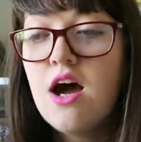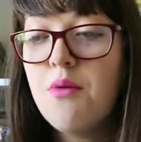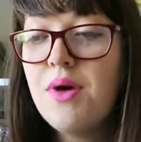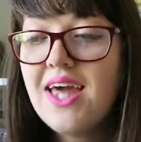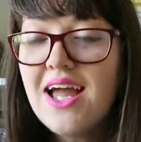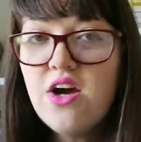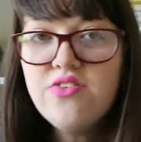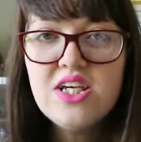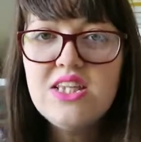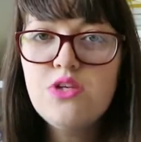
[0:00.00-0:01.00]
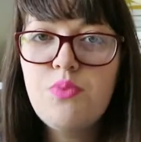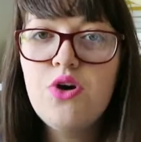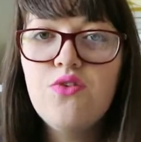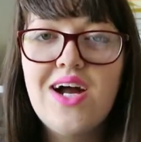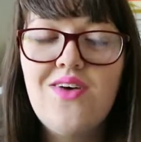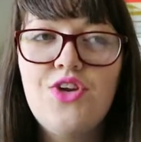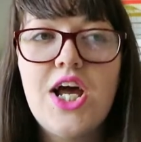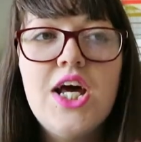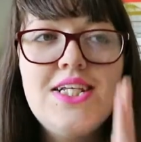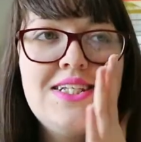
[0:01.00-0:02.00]
Again, I've seen this book around
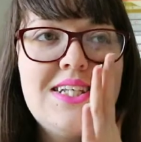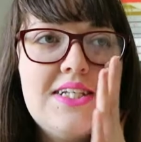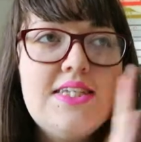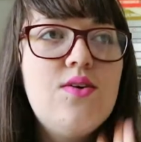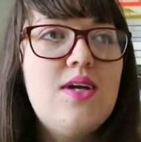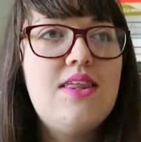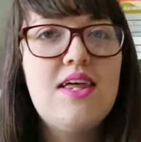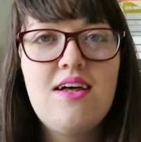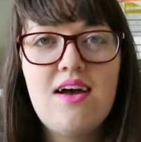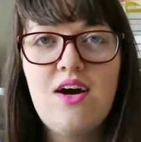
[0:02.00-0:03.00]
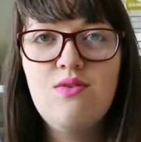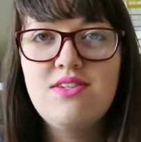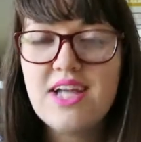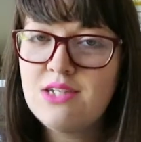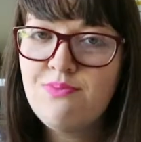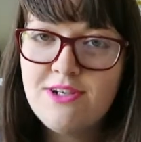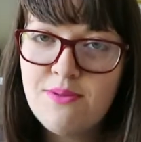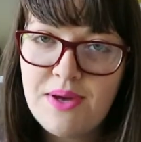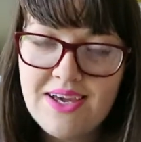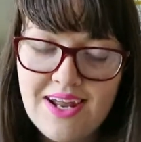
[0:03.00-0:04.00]
and I didn't necessarily think I was desperate
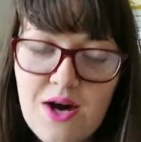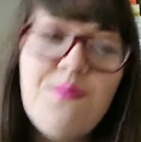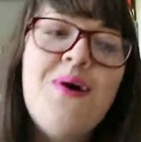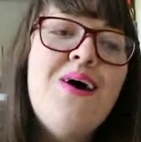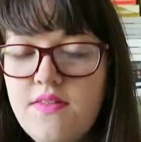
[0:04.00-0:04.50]
to pick it up.